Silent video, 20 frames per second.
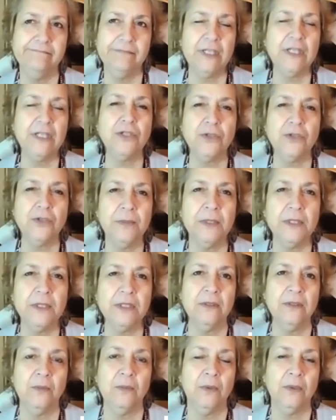contribute
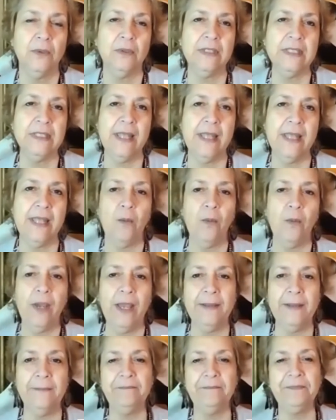to the world in that way.